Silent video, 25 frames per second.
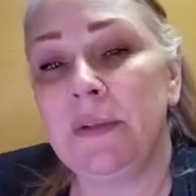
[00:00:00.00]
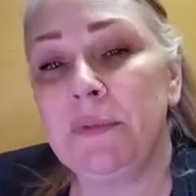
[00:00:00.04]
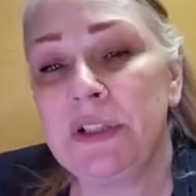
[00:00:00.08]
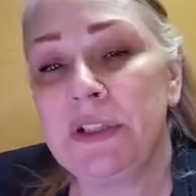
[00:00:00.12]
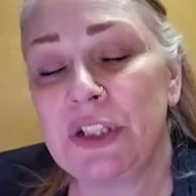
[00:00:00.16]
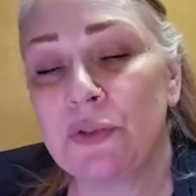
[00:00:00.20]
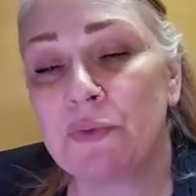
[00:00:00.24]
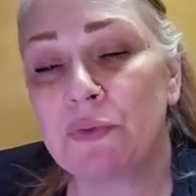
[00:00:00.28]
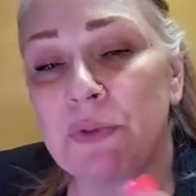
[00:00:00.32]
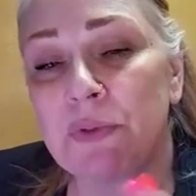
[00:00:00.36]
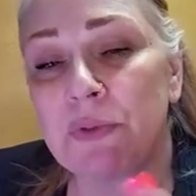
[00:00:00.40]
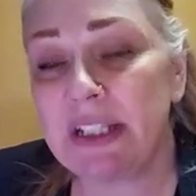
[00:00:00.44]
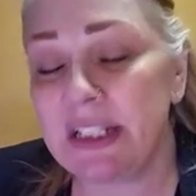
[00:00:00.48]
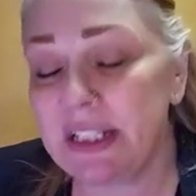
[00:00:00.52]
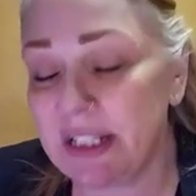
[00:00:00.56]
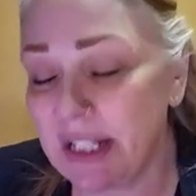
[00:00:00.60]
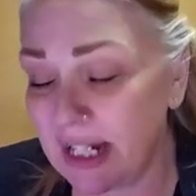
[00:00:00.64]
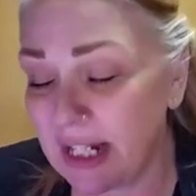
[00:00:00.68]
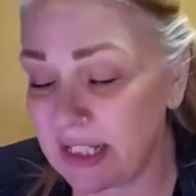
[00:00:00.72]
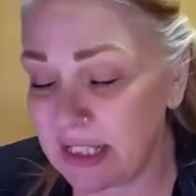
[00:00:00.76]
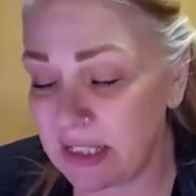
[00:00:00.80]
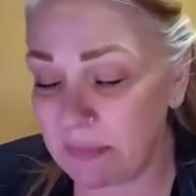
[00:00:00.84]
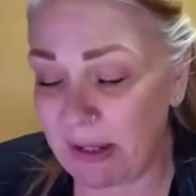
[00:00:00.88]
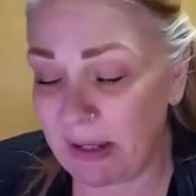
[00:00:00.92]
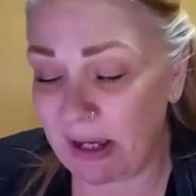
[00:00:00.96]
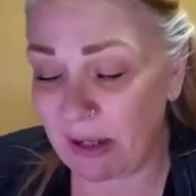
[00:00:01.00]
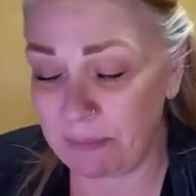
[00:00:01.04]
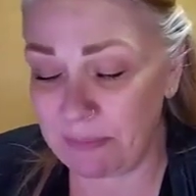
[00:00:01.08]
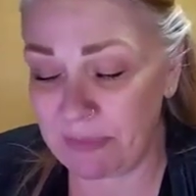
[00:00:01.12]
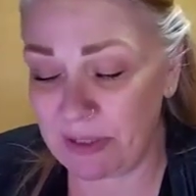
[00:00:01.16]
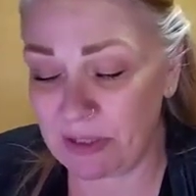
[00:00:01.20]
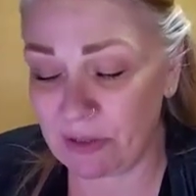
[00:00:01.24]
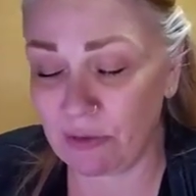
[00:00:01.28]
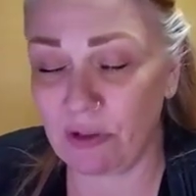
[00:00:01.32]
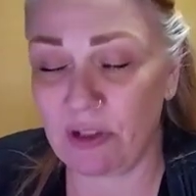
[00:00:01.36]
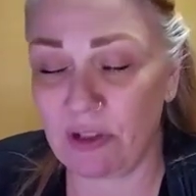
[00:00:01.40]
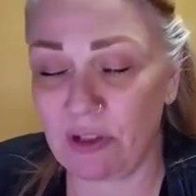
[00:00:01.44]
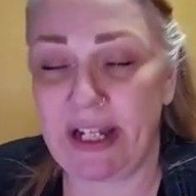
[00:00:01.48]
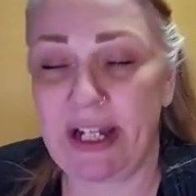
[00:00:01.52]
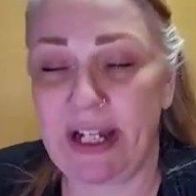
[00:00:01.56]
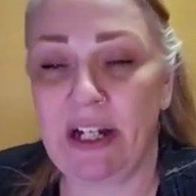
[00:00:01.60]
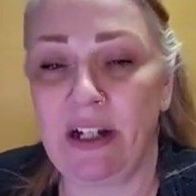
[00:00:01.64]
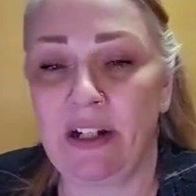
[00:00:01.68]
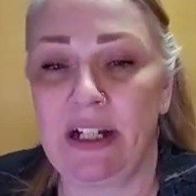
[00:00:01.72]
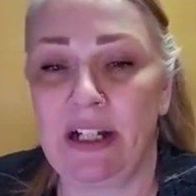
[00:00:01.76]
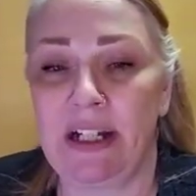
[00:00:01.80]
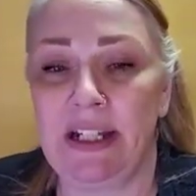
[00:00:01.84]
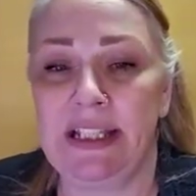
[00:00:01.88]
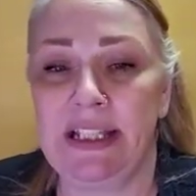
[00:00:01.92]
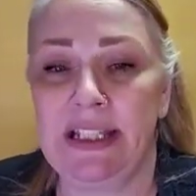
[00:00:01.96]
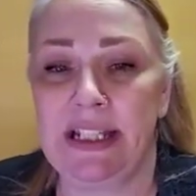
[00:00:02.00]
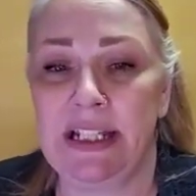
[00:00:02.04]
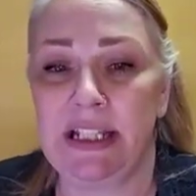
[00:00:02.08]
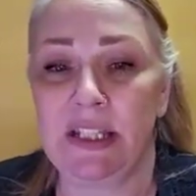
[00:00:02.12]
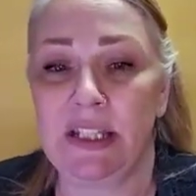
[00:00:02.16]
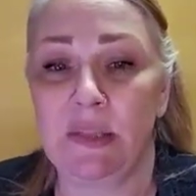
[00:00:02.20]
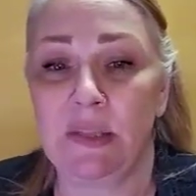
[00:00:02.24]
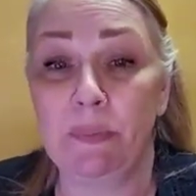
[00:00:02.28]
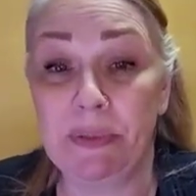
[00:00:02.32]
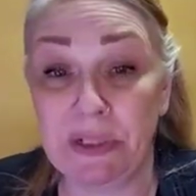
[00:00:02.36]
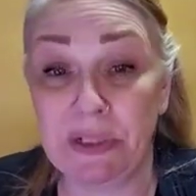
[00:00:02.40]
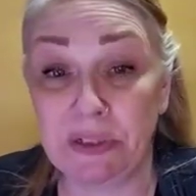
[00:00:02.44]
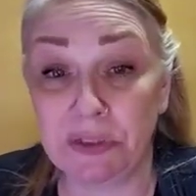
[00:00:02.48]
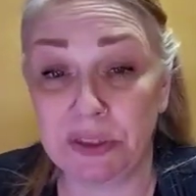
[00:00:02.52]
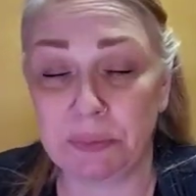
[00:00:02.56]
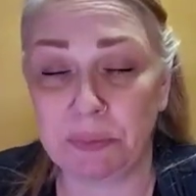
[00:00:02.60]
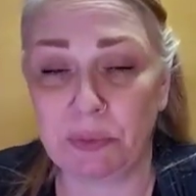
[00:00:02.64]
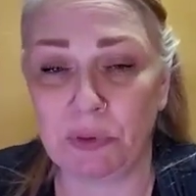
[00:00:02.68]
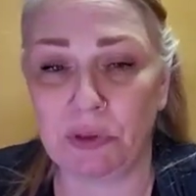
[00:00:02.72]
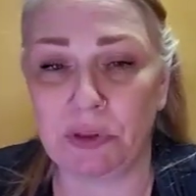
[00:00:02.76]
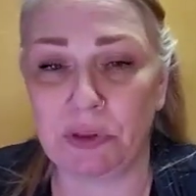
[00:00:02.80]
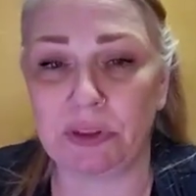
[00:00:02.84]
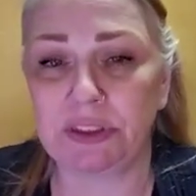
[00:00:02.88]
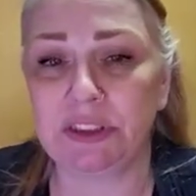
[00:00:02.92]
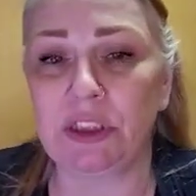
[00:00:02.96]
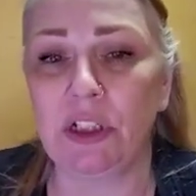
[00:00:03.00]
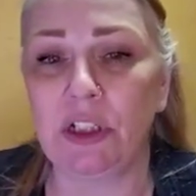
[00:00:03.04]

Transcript: And what's really nice about mineral air is it's buildable.